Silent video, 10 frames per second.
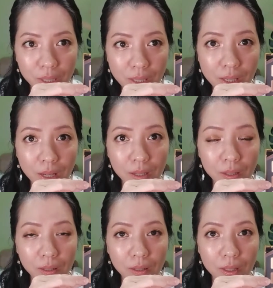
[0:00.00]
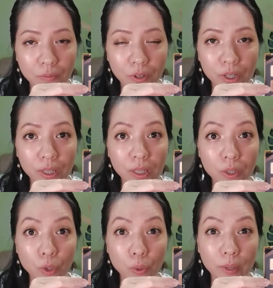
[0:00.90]
but this color is very
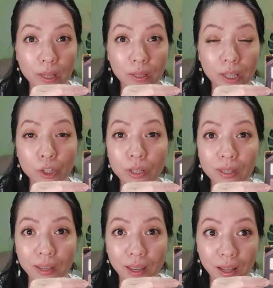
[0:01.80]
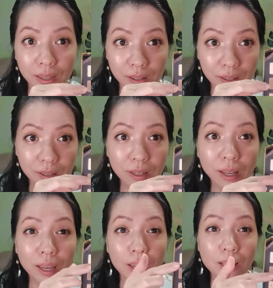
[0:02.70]
near to my natural skin color.
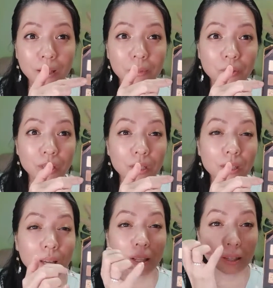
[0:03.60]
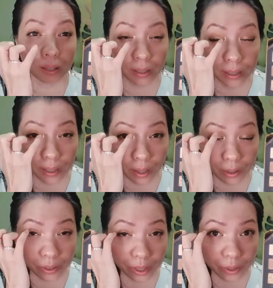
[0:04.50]
And I'm using this color here
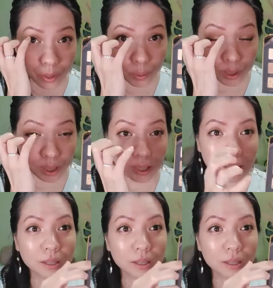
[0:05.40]
on the crease today.